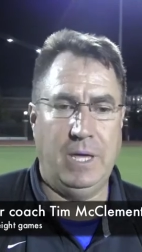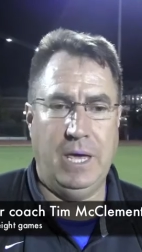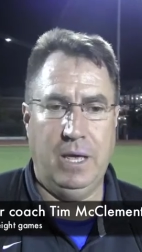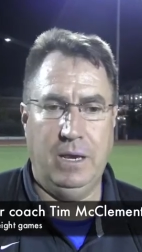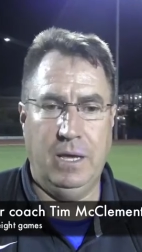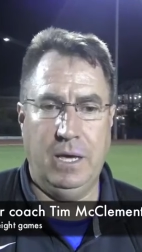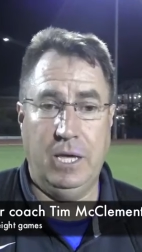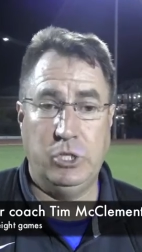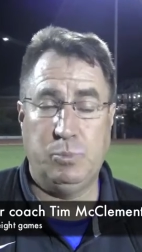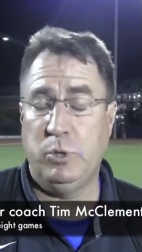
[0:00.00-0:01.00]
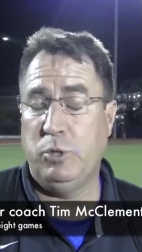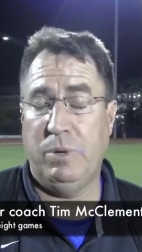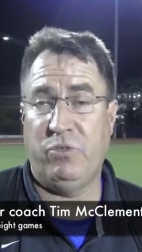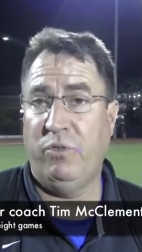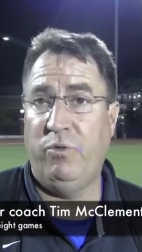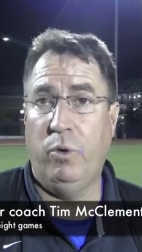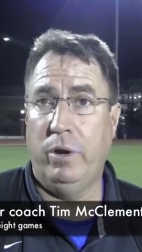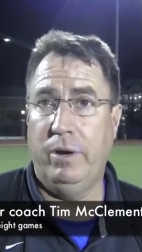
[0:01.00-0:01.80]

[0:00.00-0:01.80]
and uh, and just put your best foot forward,